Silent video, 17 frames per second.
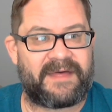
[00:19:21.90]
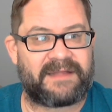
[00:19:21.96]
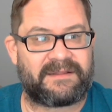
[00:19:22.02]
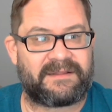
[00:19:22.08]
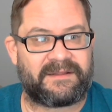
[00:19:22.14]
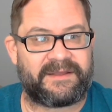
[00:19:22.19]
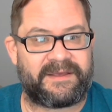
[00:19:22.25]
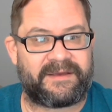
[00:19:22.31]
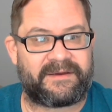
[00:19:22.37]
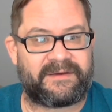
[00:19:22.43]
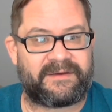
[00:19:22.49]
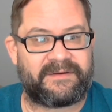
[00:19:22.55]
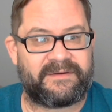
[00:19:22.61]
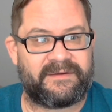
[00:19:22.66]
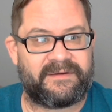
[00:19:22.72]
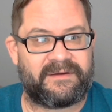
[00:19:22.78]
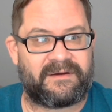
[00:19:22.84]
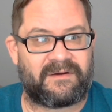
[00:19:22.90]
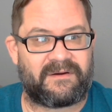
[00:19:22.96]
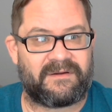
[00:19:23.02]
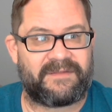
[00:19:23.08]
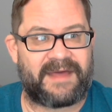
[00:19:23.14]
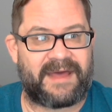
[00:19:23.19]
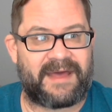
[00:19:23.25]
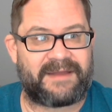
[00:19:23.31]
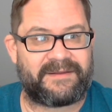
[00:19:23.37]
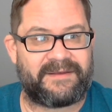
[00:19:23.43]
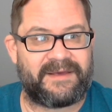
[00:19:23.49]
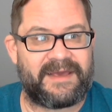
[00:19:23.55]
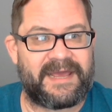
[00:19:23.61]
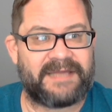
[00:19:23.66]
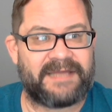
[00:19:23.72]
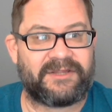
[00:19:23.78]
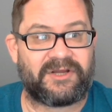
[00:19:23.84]
link, or that.
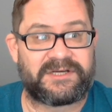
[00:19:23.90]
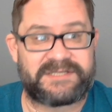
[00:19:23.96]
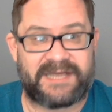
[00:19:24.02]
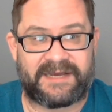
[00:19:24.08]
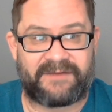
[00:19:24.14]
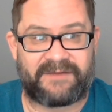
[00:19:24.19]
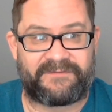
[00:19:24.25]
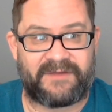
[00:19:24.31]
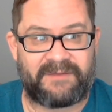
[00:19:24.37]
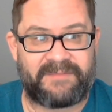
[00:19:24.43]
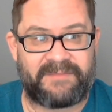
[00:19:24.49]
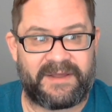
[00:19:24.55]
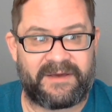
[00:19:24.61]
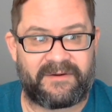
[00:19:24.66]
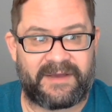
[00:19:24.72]
It looks like a thumbnail,